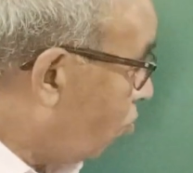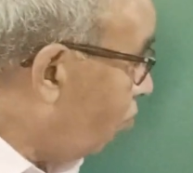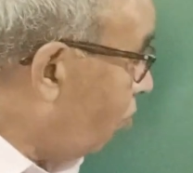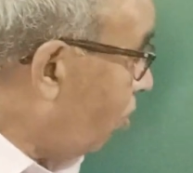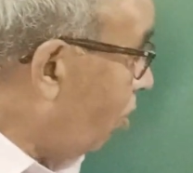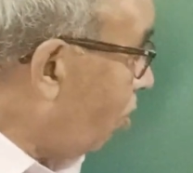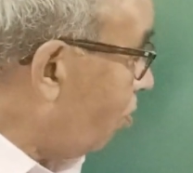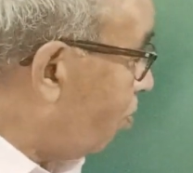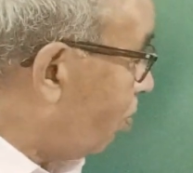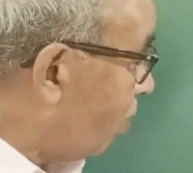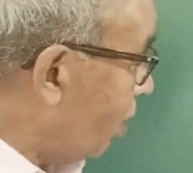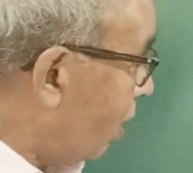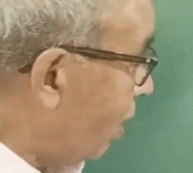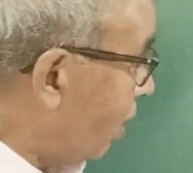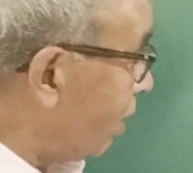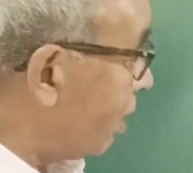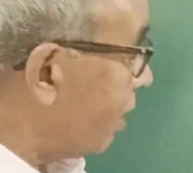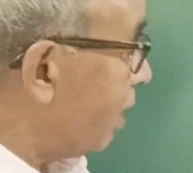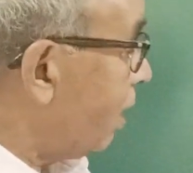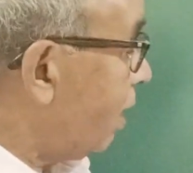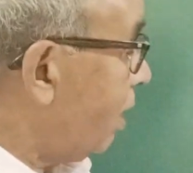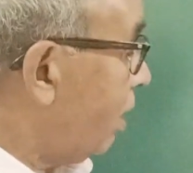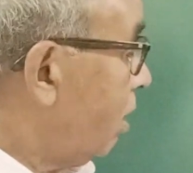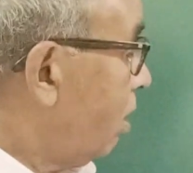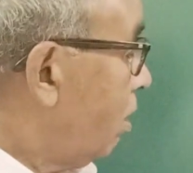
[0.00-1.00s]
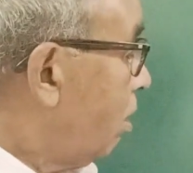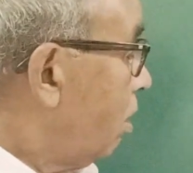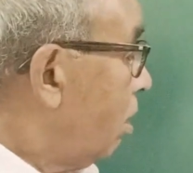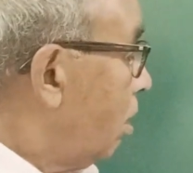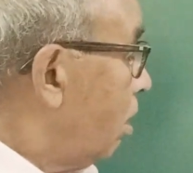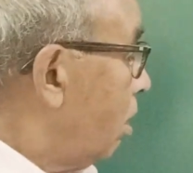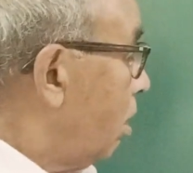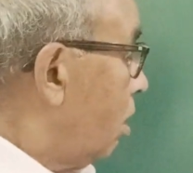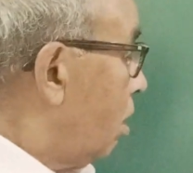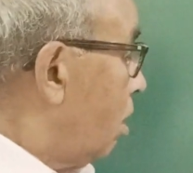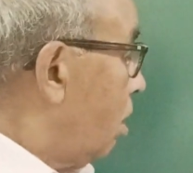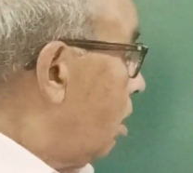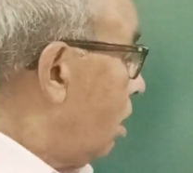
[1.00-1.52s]
wavefront
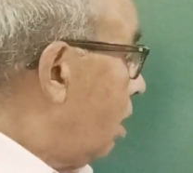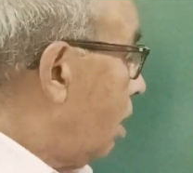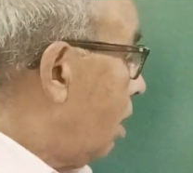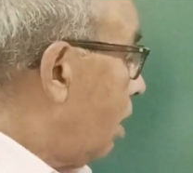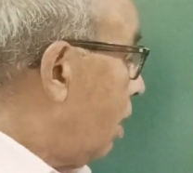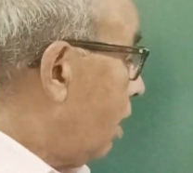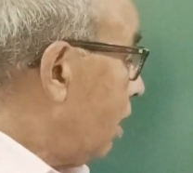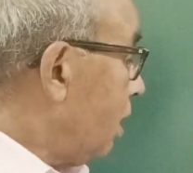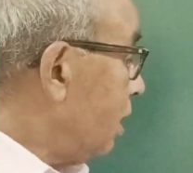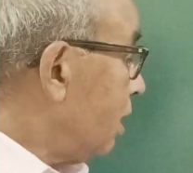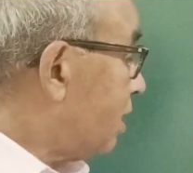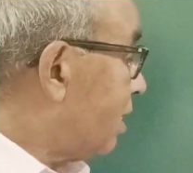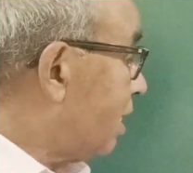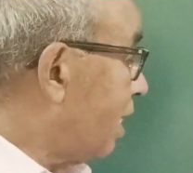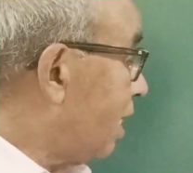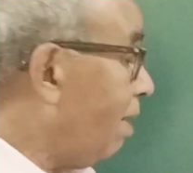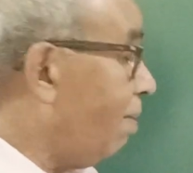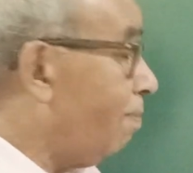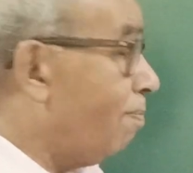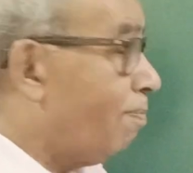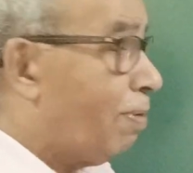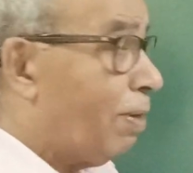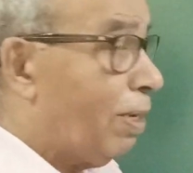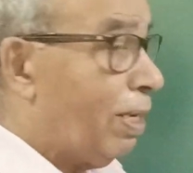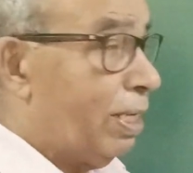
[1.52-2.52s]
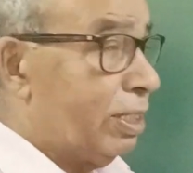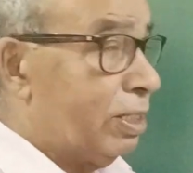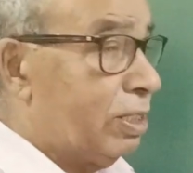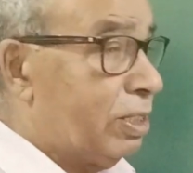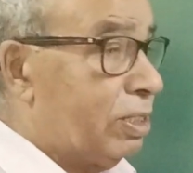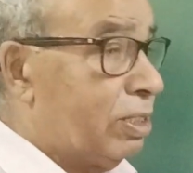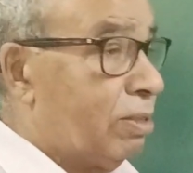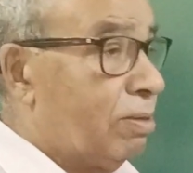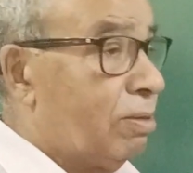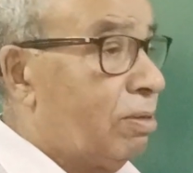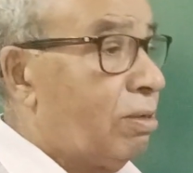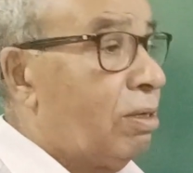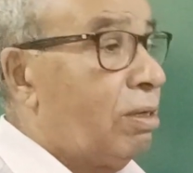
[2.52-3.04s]
in same
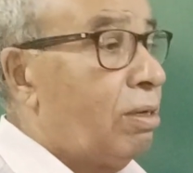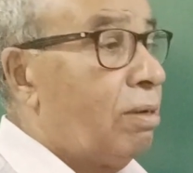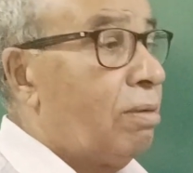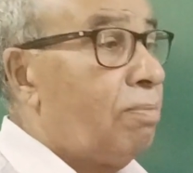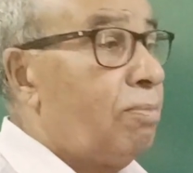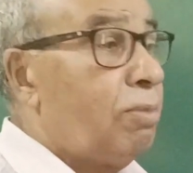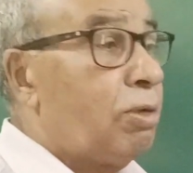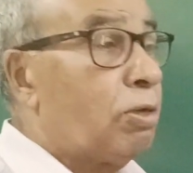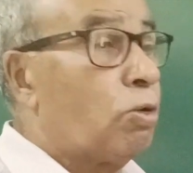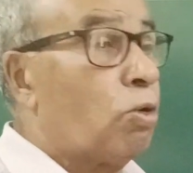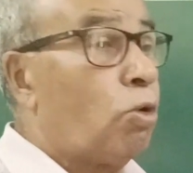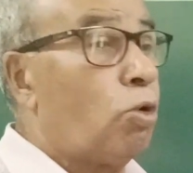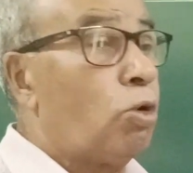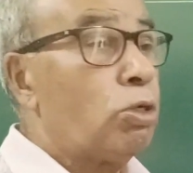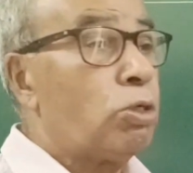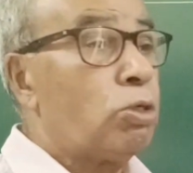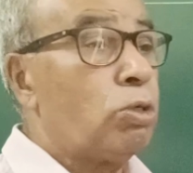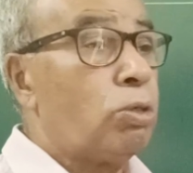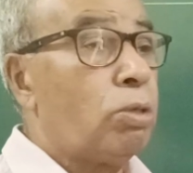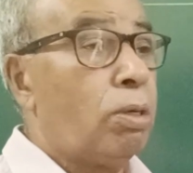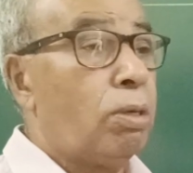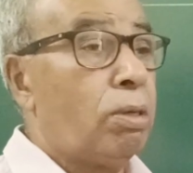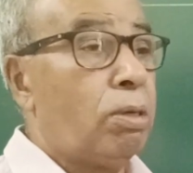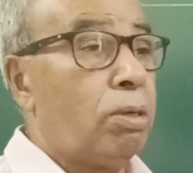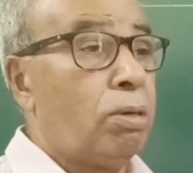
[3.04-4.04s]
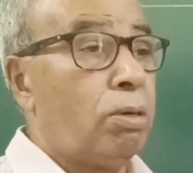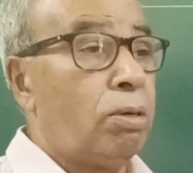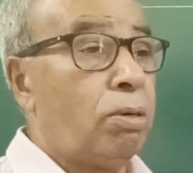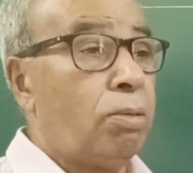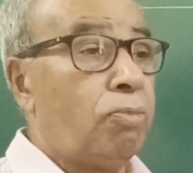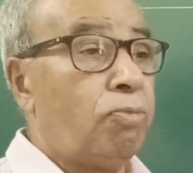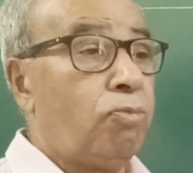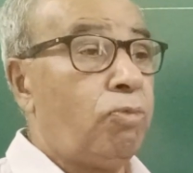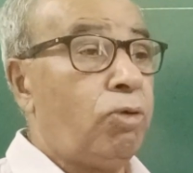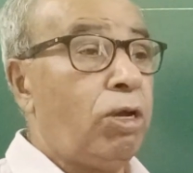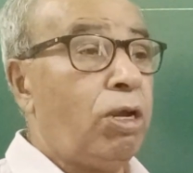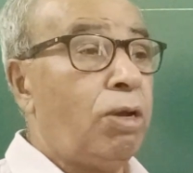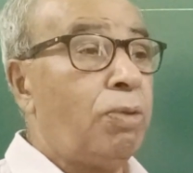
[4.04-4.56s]
phase, because
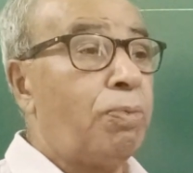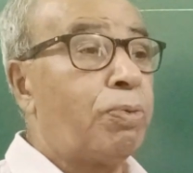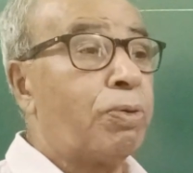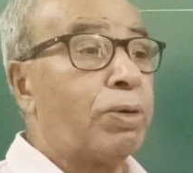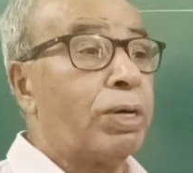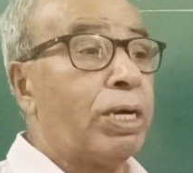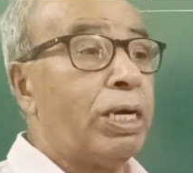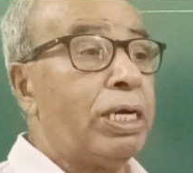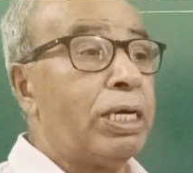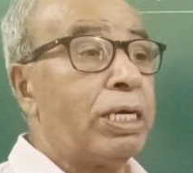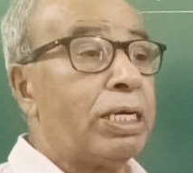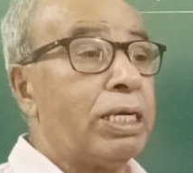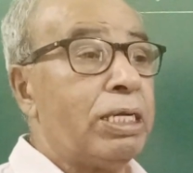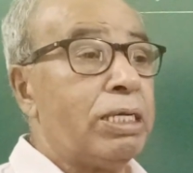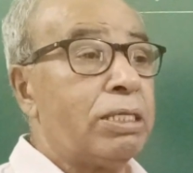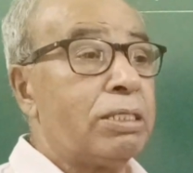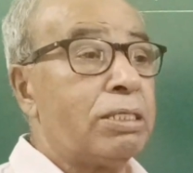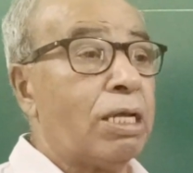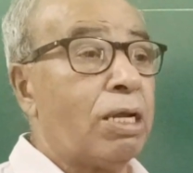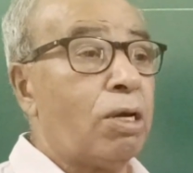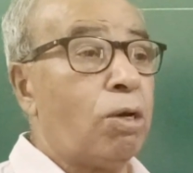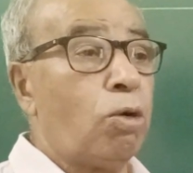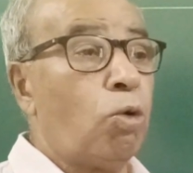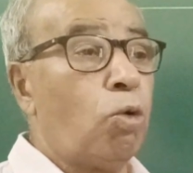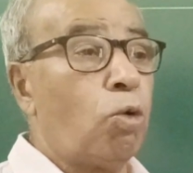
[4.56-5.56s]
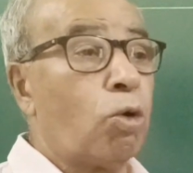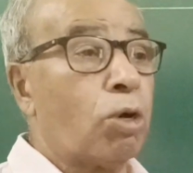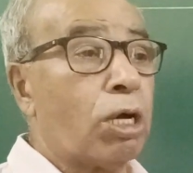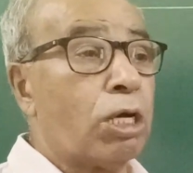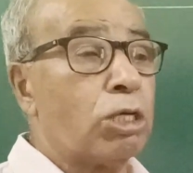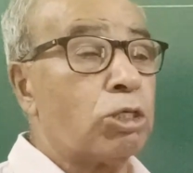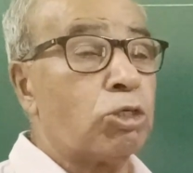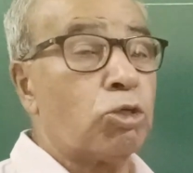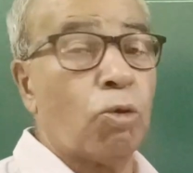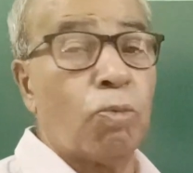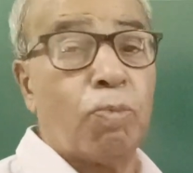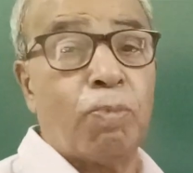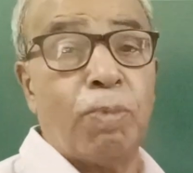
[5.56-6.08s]
wavefront is the
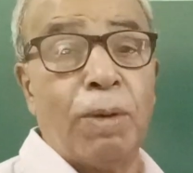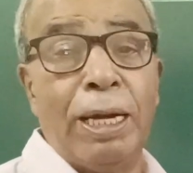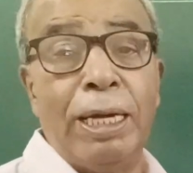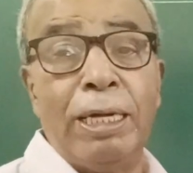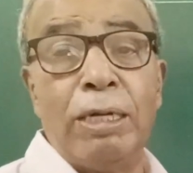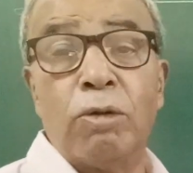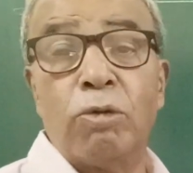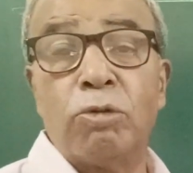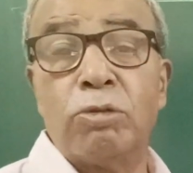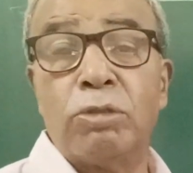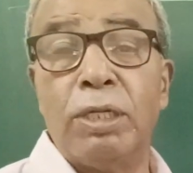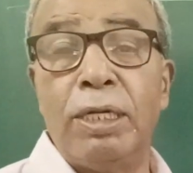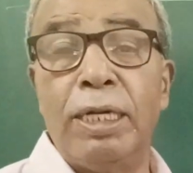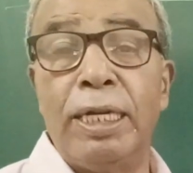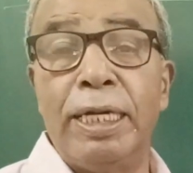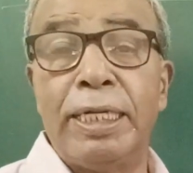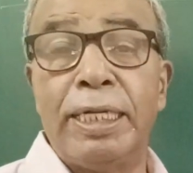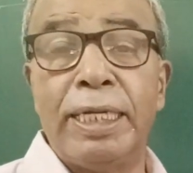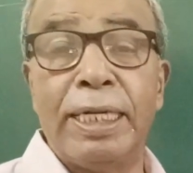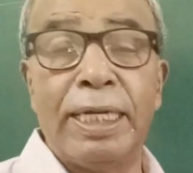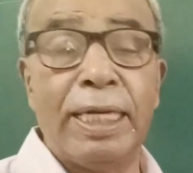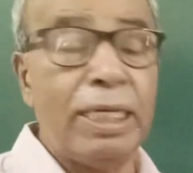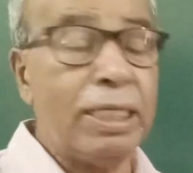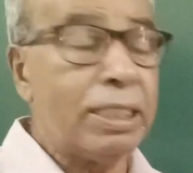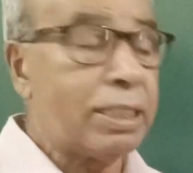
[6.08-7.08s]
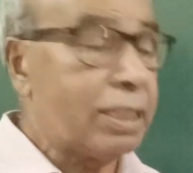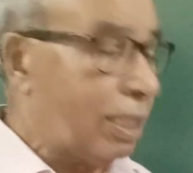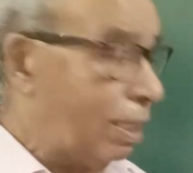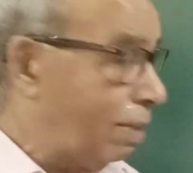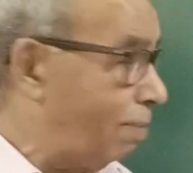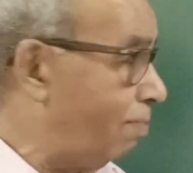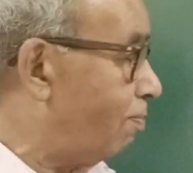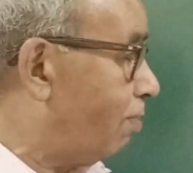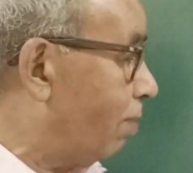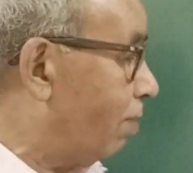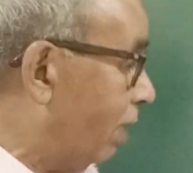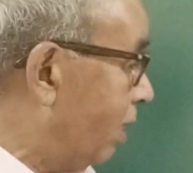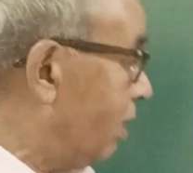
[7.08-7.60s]
locus of point oscillating in
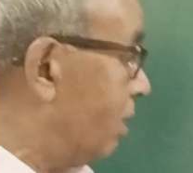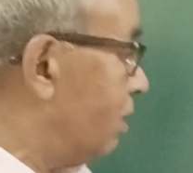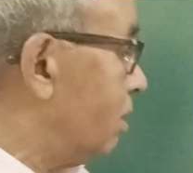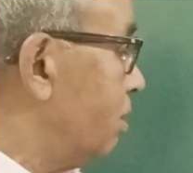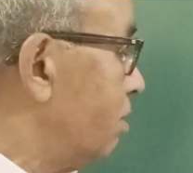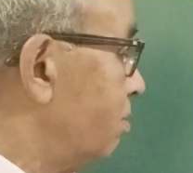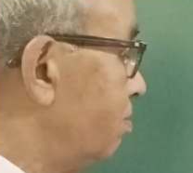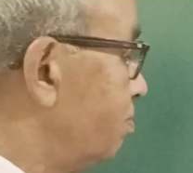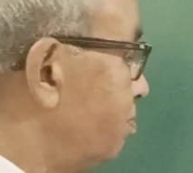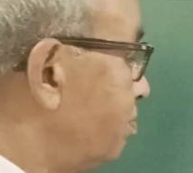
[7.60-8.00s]
same phase.